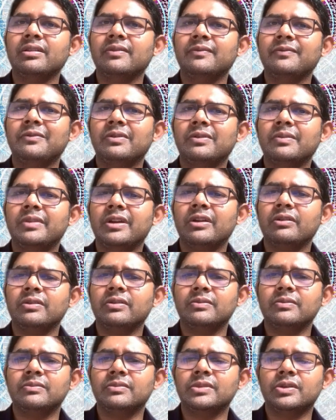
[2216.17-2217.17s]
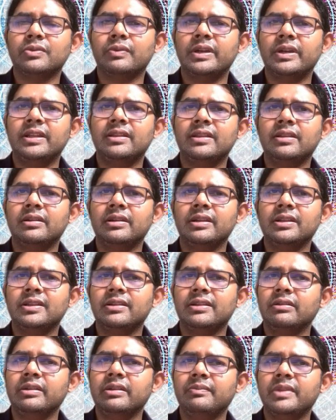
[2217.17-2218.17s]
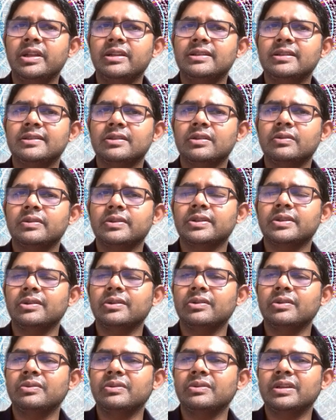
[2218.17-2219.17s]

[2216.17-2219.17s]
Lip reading: for about 30 minutes or so.